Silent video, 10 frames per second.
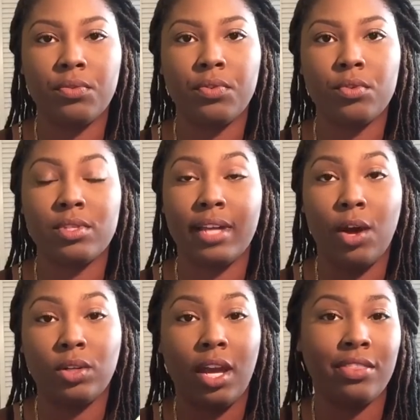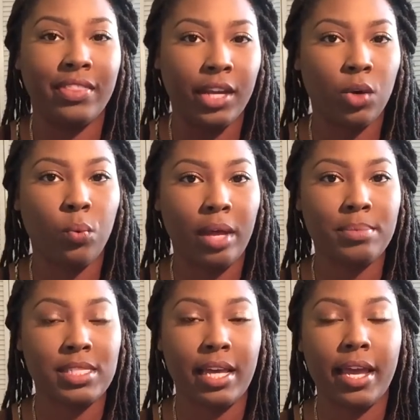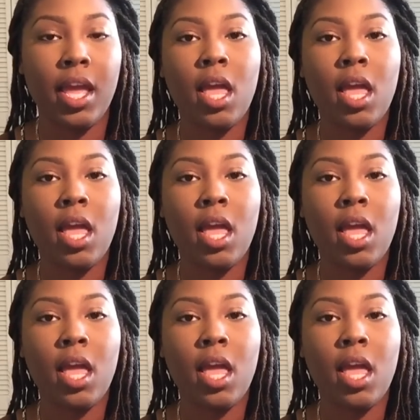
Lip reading: reviews not only on their website,